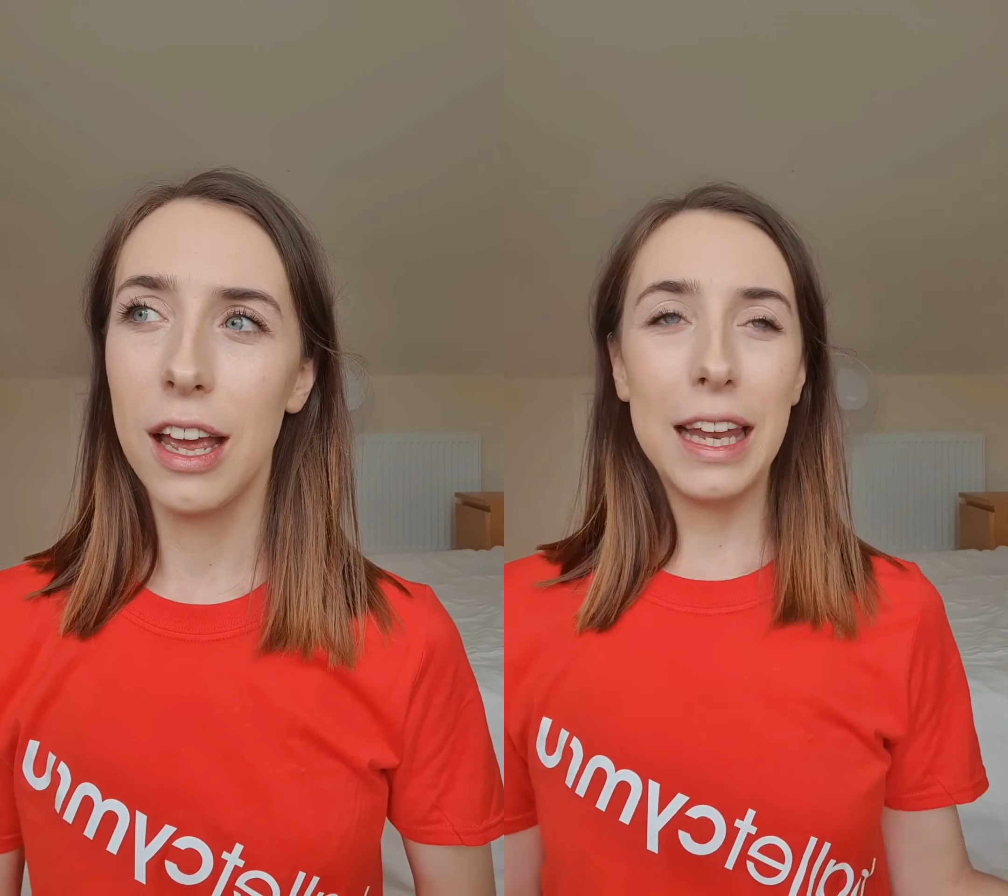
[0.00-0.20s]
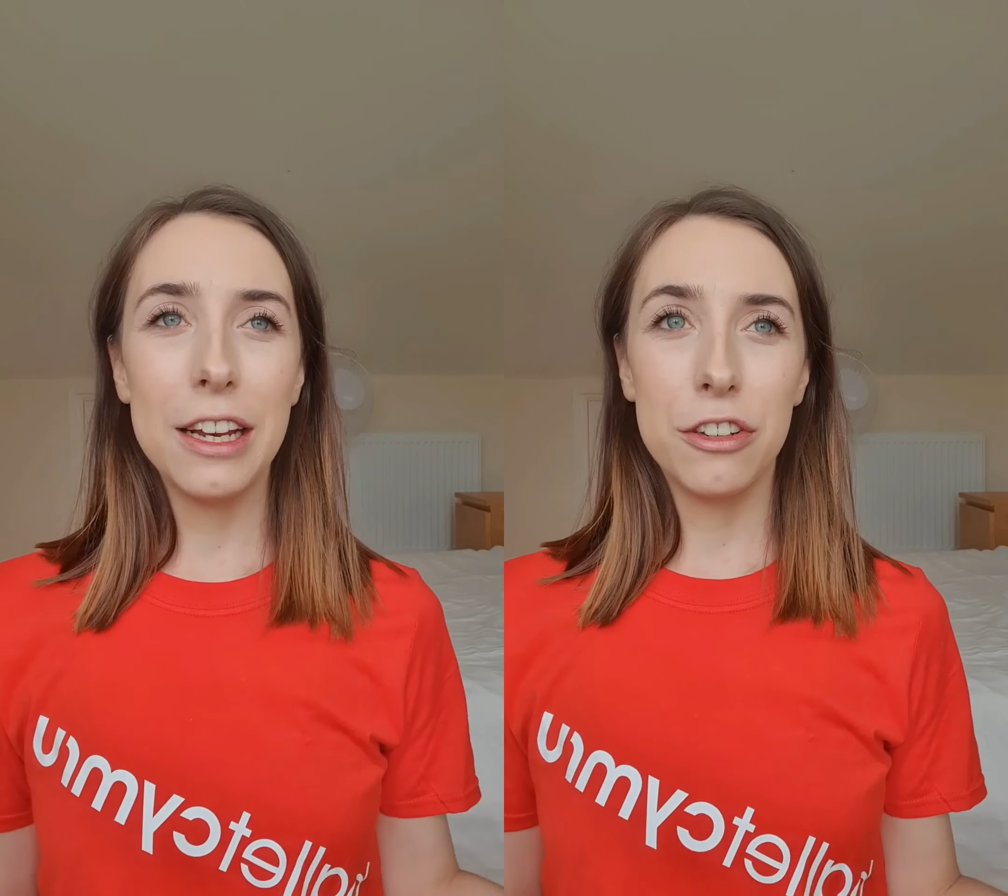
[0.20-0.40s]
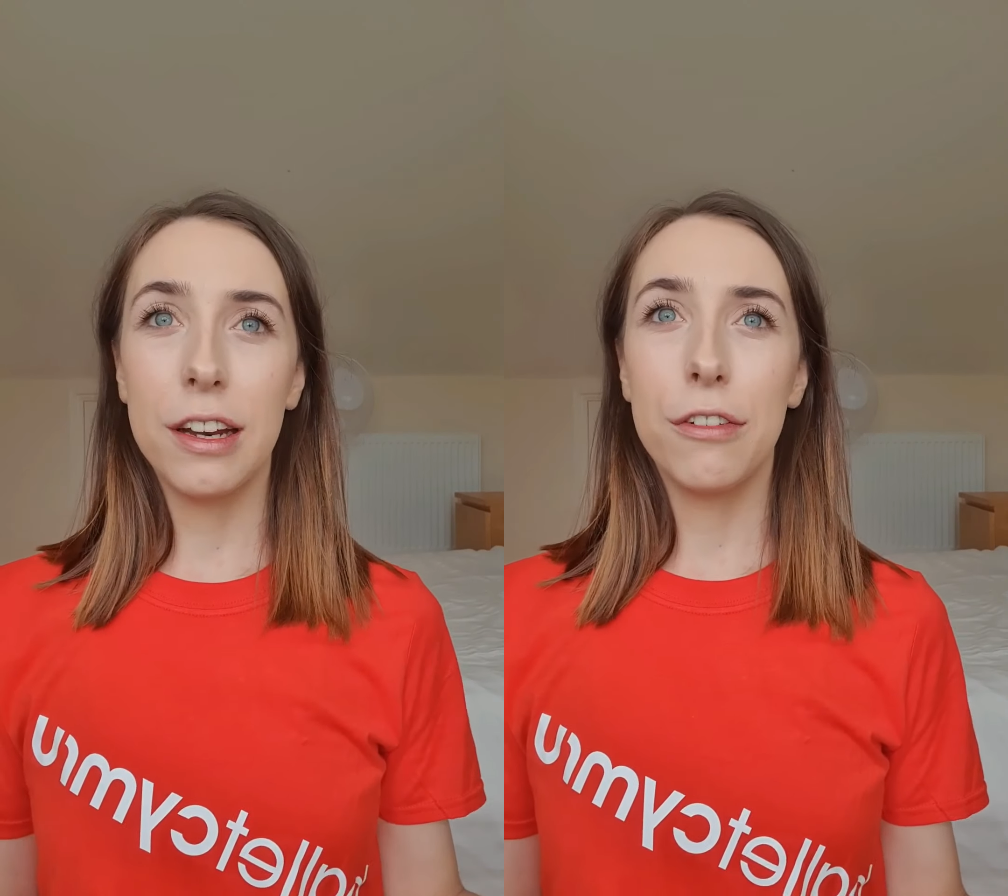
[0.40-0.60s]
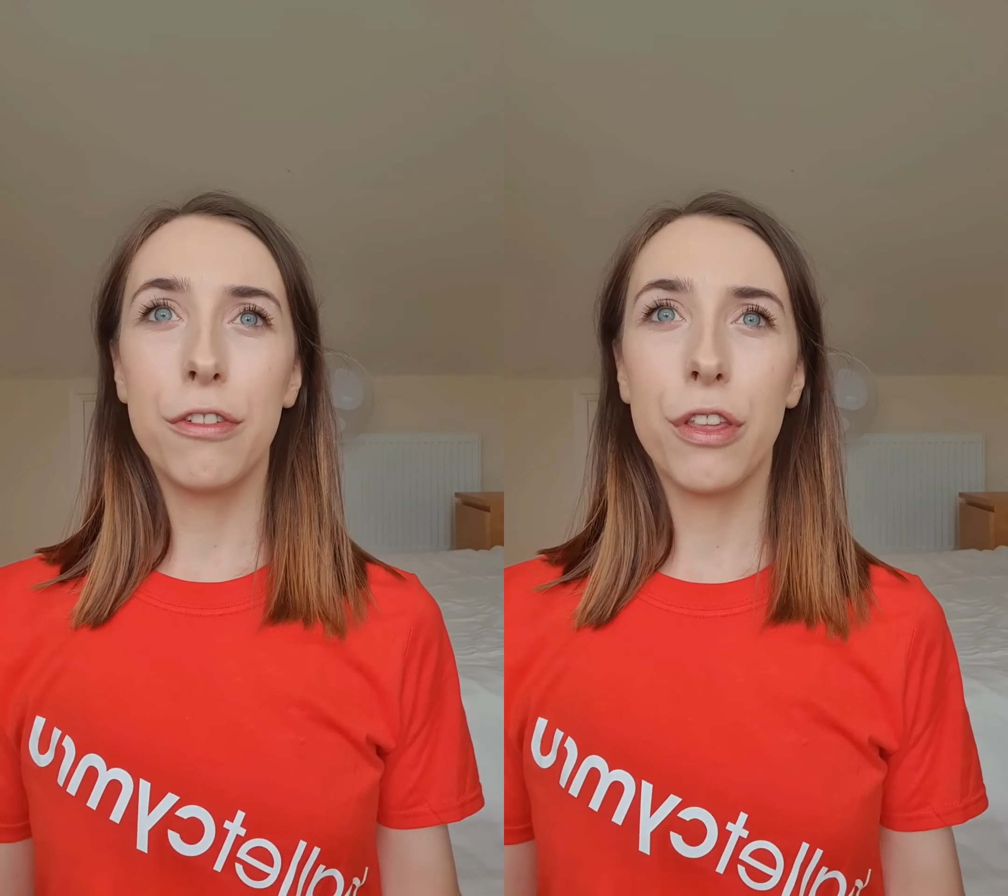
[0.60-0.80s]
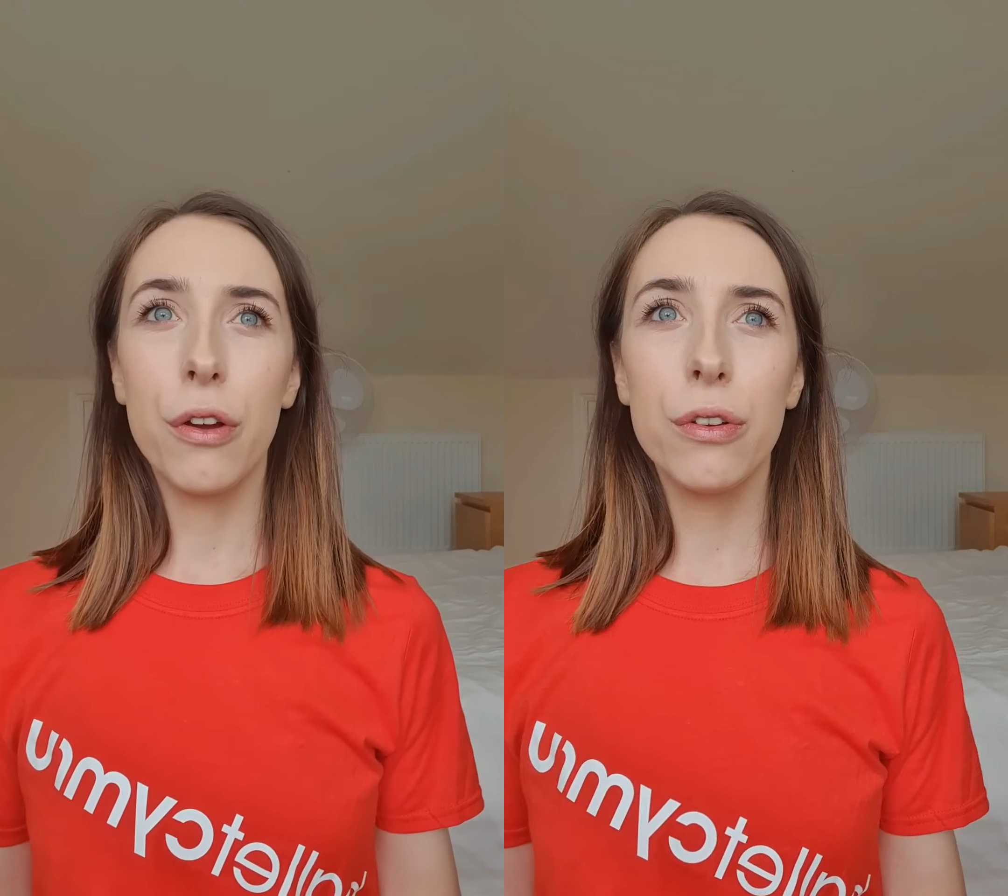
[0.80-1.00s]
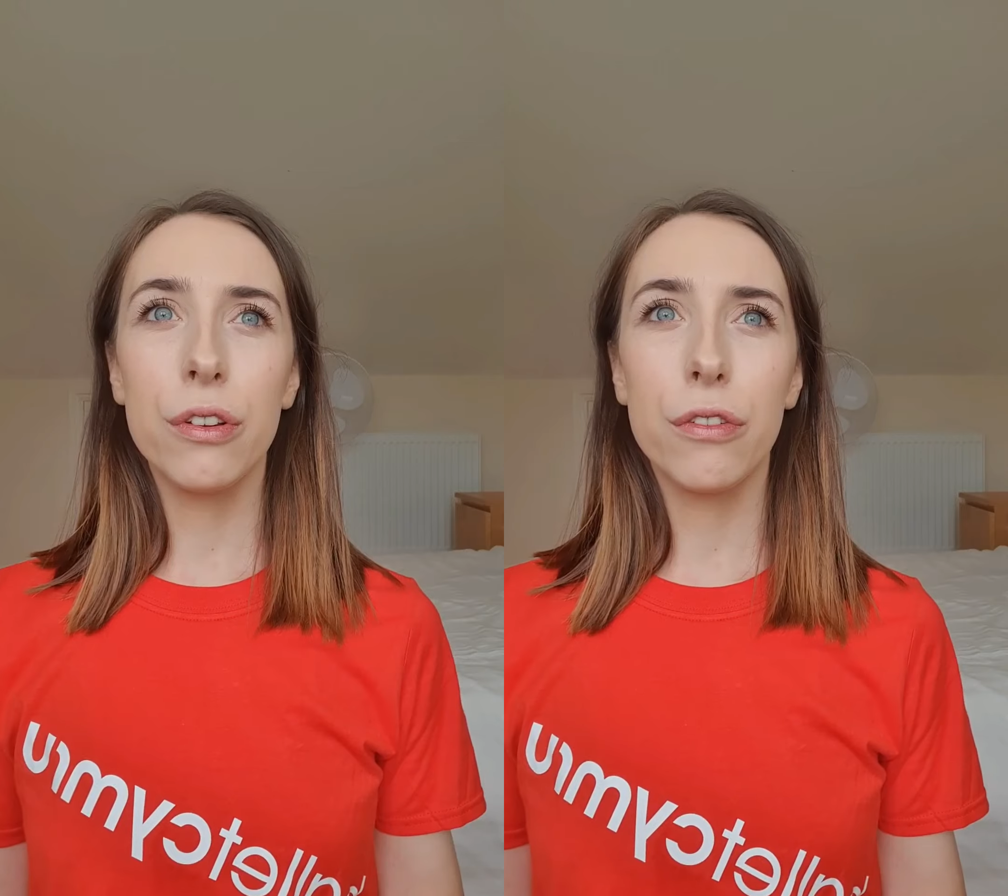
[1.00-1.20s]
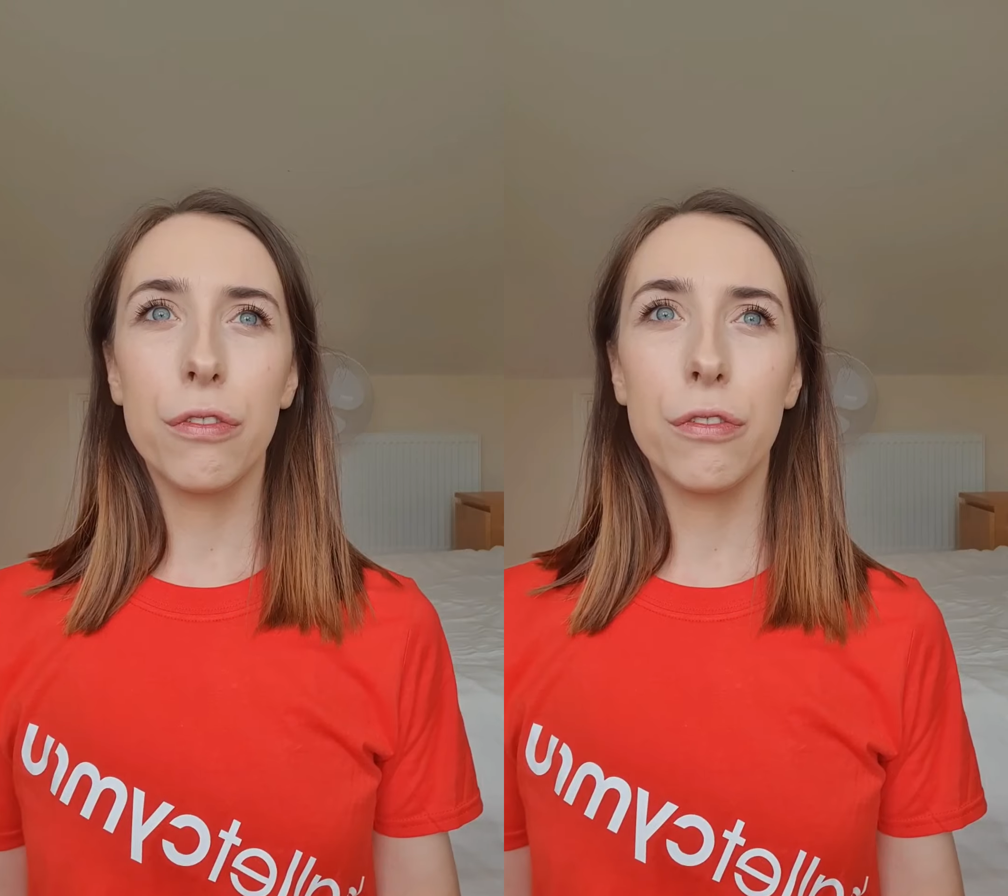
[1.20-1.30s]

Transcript: Literally, for those